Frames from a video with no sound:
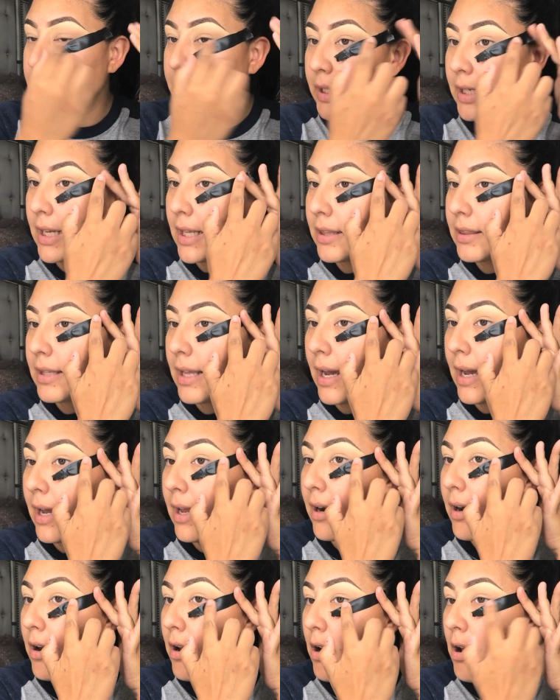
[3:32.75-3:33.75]
me get
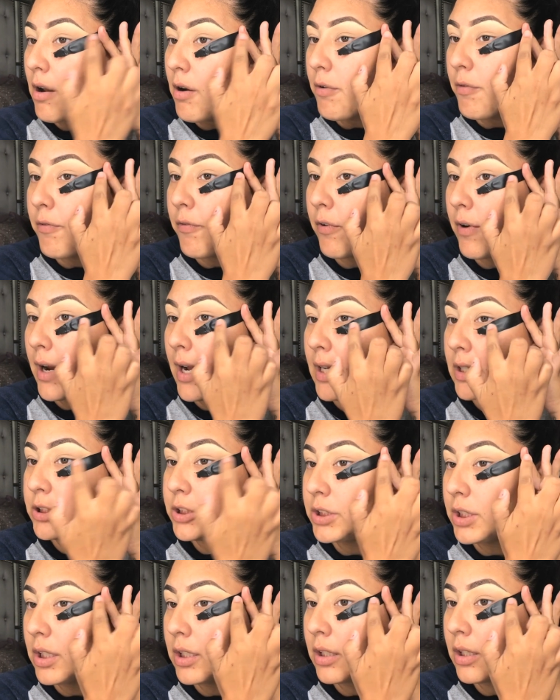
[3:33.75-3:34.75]
that
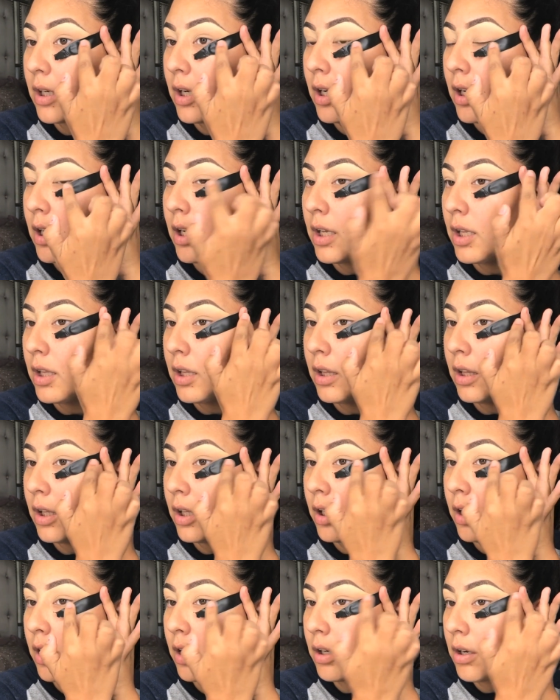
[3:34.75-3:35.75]
fresh cut
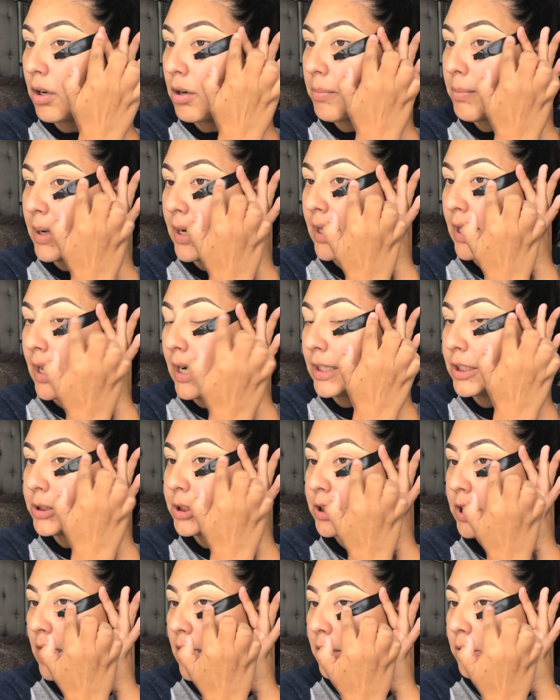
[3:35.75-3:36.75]
look on my
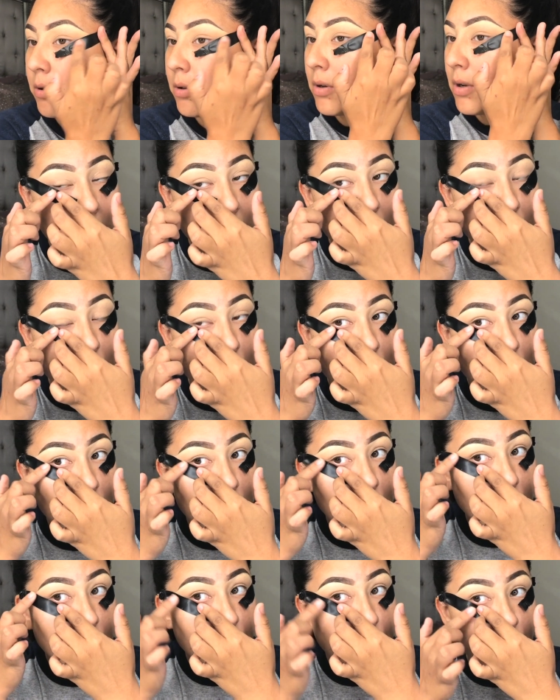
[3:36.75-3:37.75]
eyeshadow. I'm just
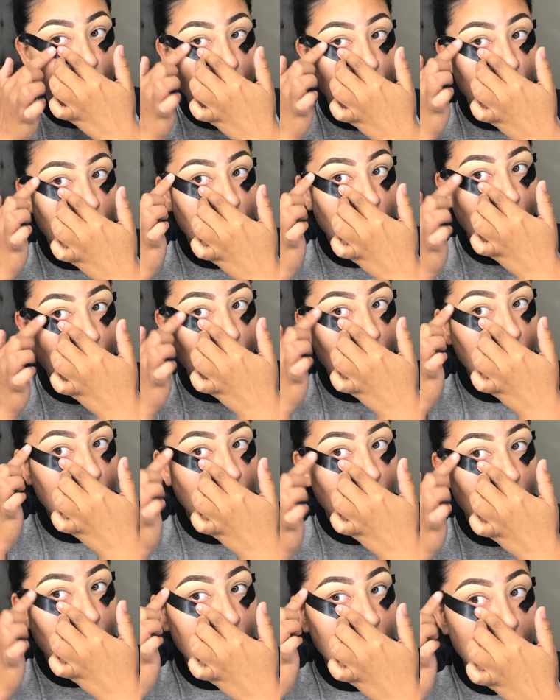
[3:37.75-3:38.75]
gonna put it
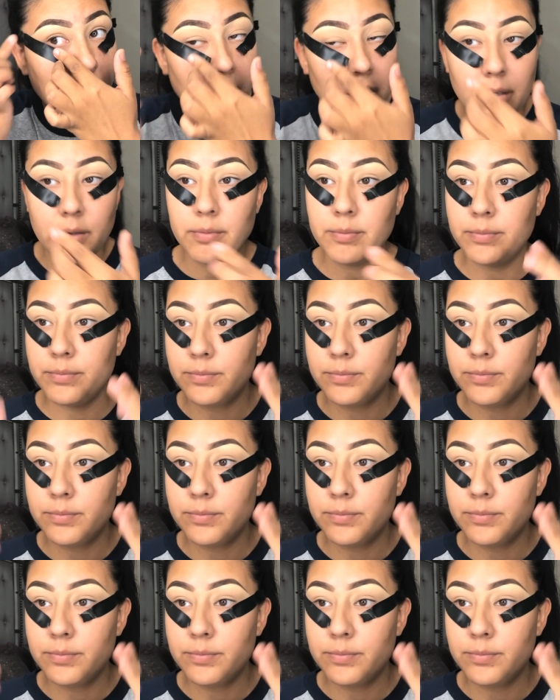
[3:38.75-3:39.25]
right there.